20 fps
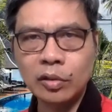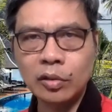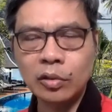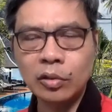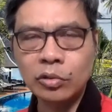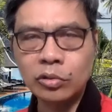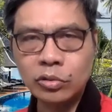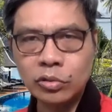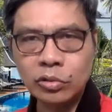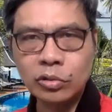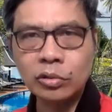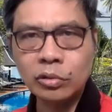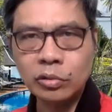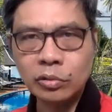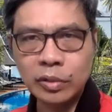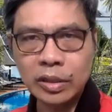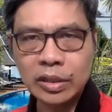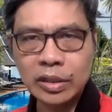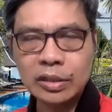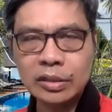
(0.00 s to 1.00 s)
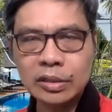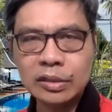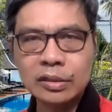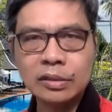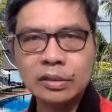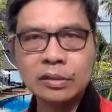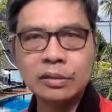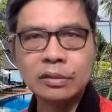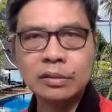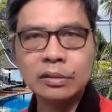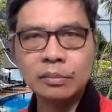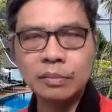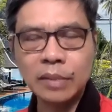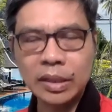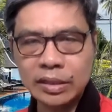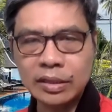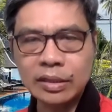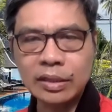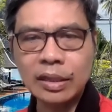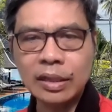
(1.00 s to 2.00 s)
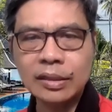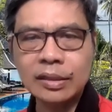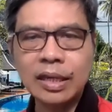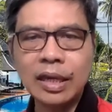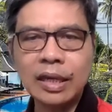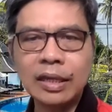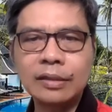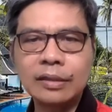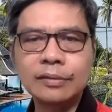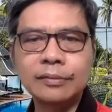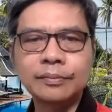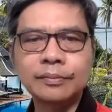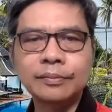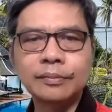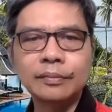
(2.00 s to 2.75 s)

gusto, which is material gain.